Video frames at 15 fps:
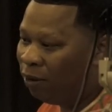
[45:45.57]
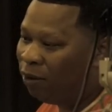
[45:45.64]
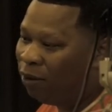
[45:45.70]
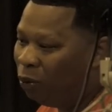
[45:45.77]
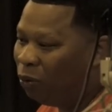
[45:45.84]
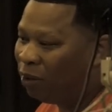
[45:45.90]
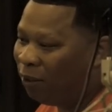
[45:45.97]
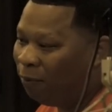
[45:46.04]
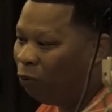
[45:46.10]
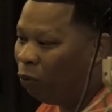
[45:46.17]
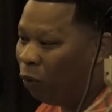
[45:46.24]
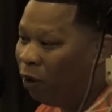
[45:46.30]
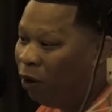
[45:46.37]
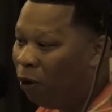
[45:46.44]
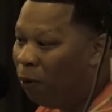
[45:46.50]
just do
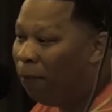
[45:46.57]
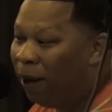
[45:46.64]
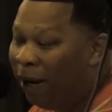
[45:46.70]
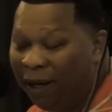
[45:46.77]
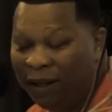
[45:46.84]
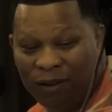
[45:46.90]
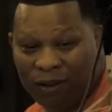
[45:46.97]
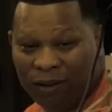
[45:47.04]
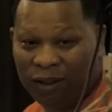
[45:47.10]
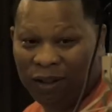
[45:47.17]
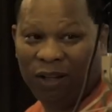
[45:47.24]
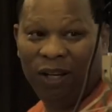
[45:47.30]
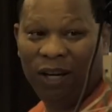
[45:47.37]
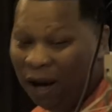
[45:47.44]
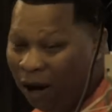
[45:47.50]
some real man shit,